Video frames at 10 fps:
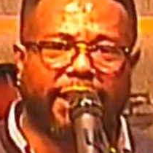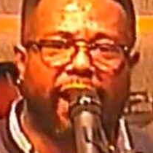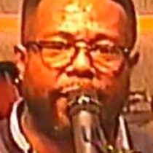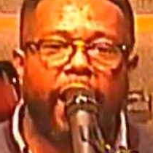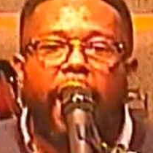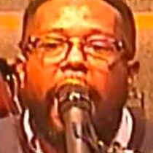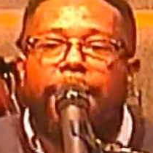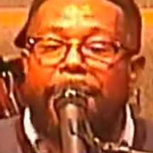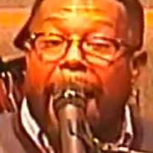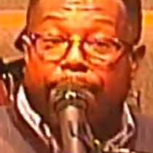
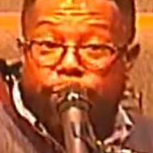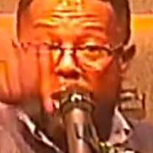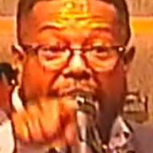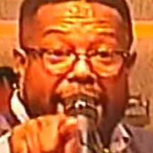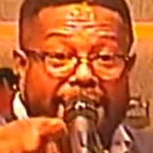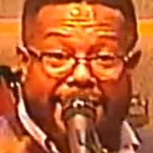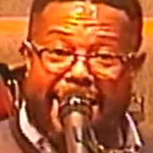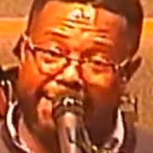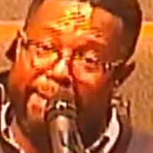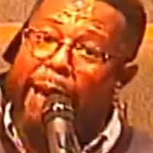my praise
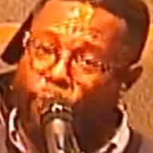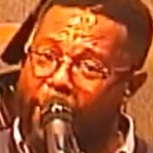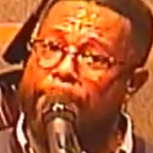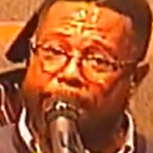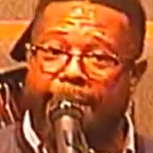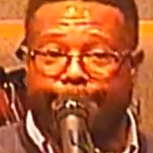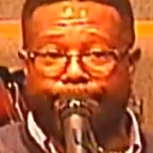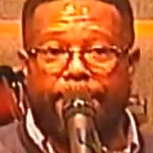is my weapon.